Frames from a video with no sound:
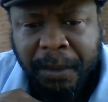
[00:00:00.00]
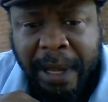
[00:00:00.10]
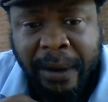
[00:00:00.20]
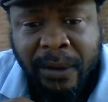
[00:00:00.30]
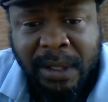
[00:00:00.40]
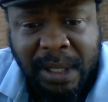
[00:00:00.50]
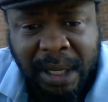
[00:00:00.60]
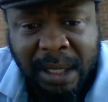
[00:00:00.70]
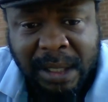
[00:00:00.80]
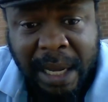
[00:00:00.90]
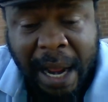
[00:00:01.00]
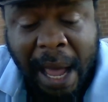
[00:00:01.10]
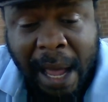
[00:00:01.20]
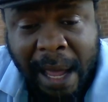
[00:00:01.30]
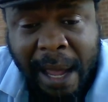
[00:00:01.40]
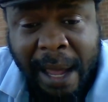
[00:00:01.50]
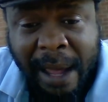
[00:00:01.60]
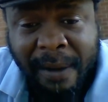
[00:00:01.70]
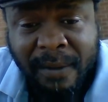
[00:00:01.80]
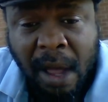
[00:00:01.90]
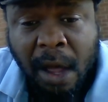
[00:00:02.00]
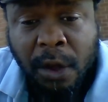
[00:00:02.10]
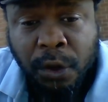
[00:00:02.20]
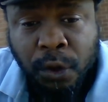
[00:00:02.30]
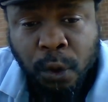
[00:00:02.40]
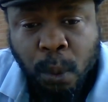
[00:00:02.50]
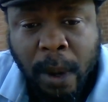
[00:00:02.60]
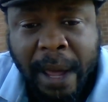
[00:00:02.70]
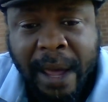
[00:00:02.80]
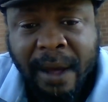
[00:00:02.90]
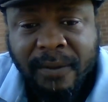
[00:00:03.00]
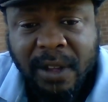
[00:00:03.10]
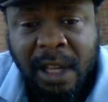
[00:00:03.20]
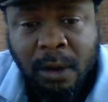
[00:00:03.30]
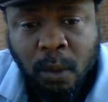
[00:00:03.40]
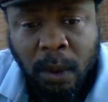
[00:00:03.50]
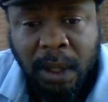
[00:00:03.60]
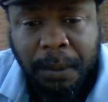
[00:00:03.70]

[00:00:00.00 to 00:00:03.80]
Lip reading: guarantees that I have, you have equally.